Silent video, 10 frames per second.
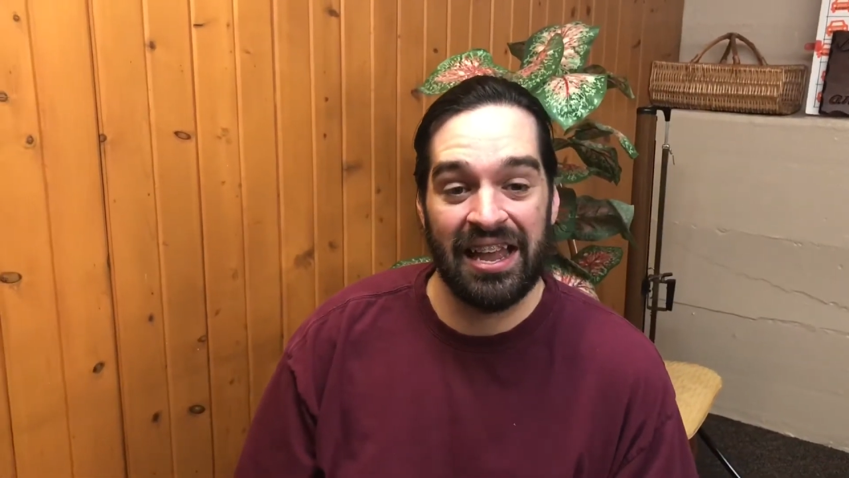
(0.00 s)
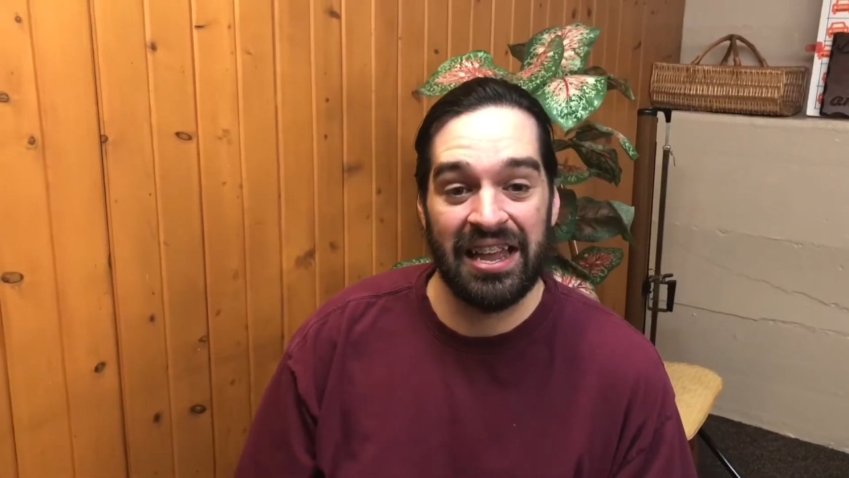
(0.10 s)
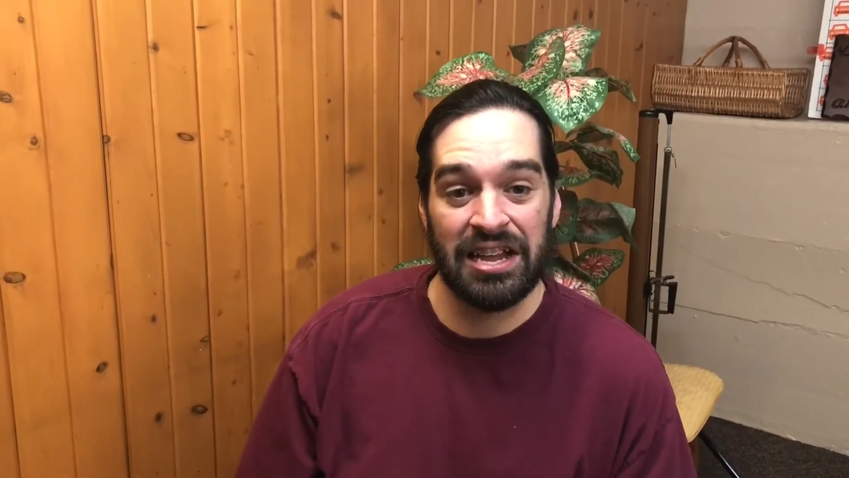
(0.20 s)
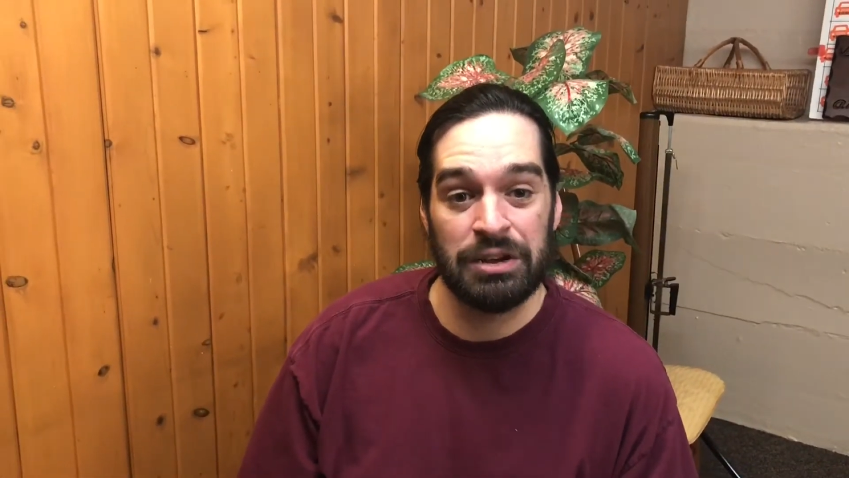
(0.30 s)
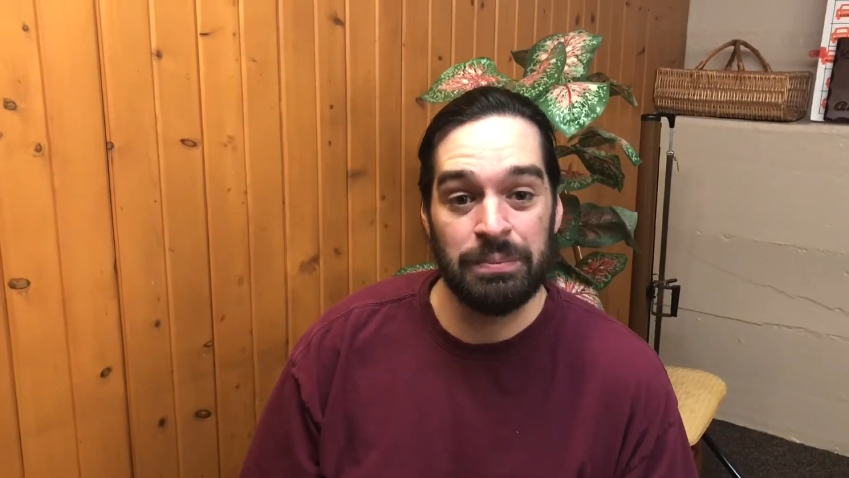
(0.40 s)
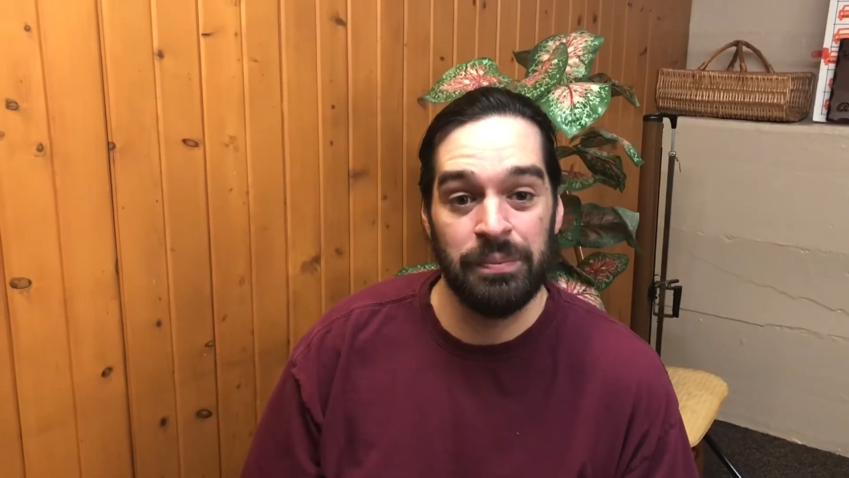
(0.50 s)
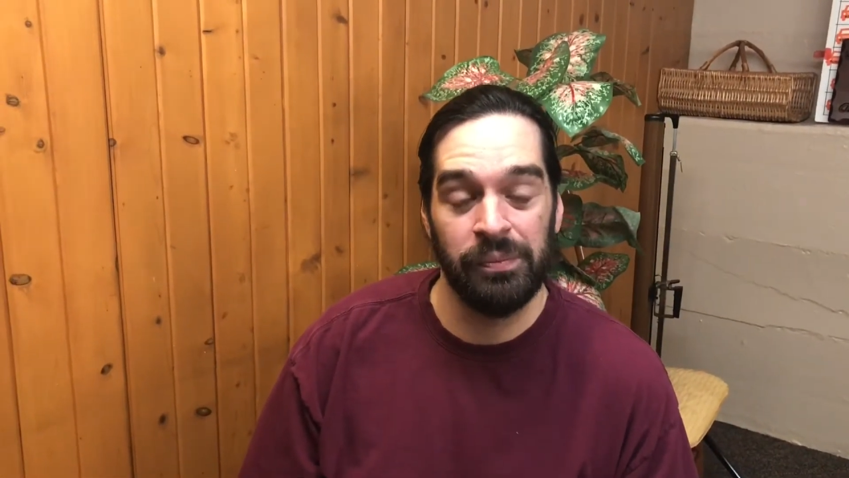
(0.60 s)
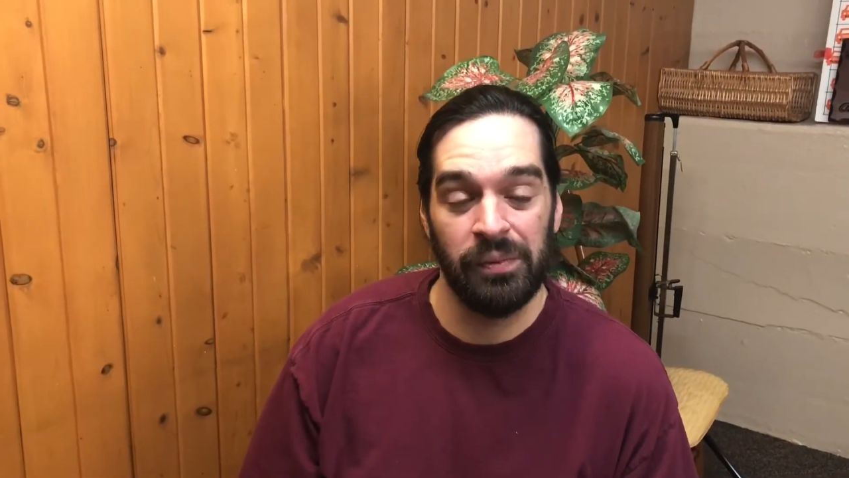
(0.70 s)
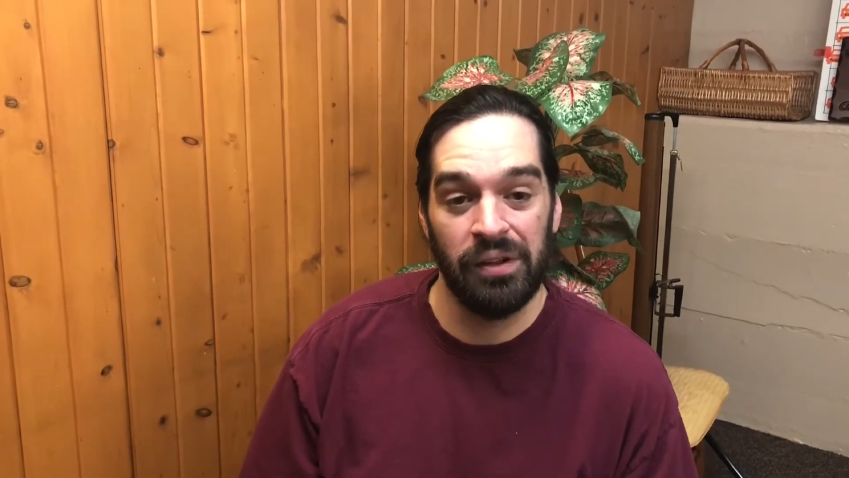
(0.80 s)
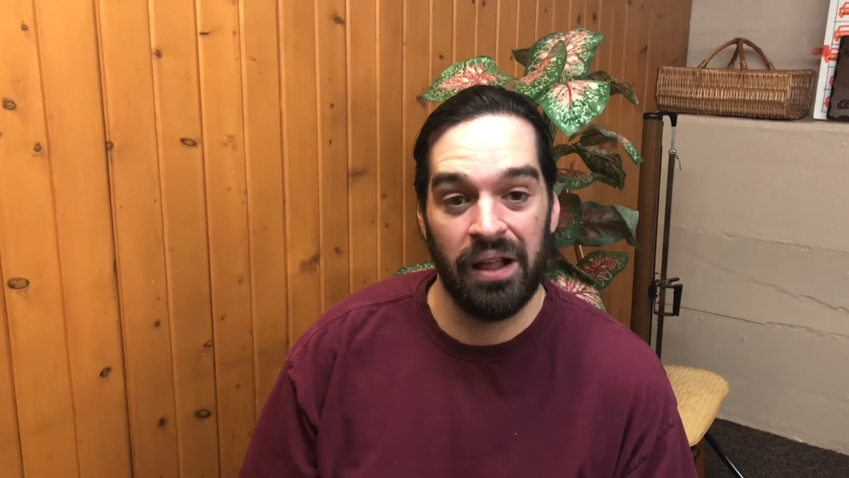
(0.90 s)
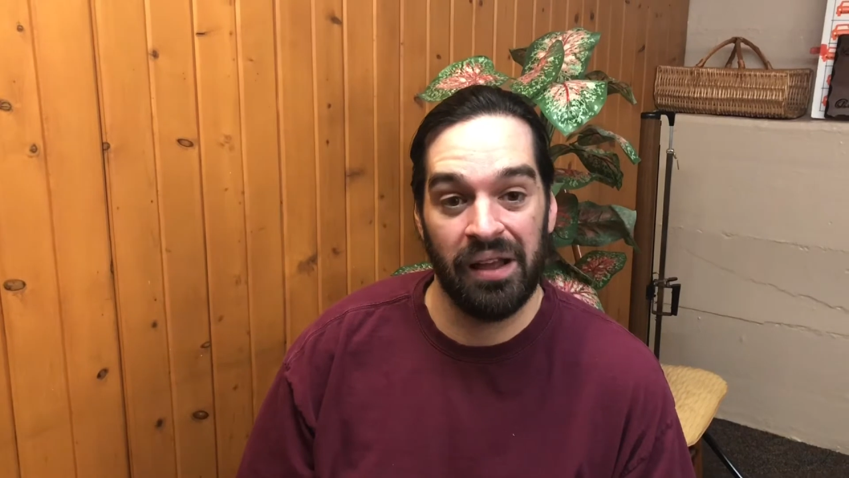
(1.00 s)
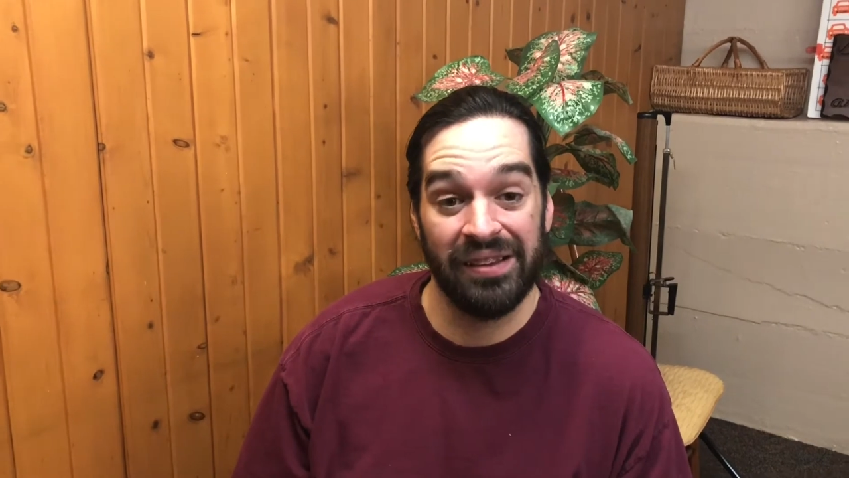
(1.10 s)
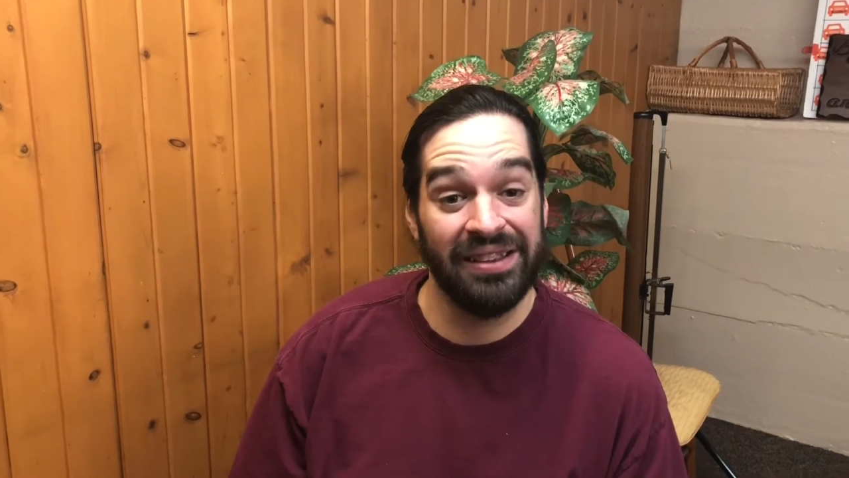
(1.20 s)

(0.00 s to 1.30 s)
am